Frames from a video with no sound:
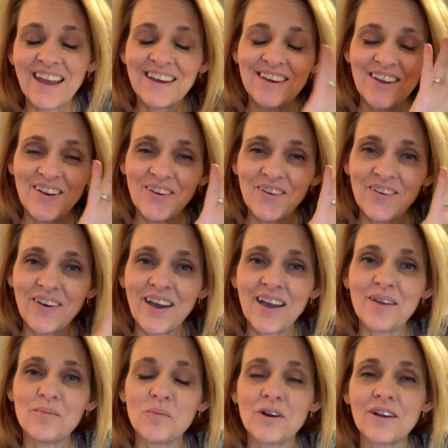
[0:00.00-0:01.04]
I know
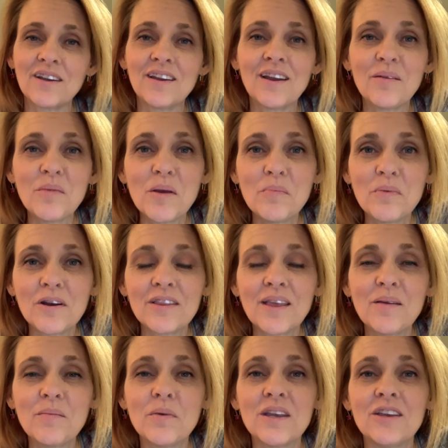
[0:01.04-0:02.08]
I'm working on my
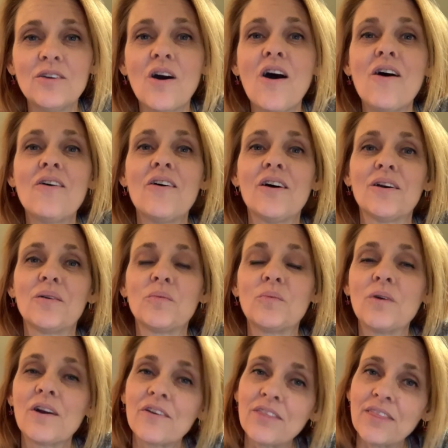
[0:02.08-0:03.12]
birthday, but y'all are
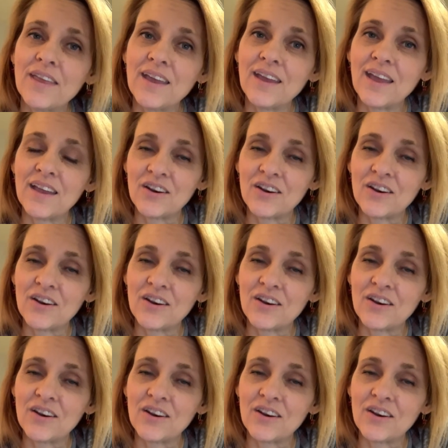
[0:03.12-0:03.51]
worth it.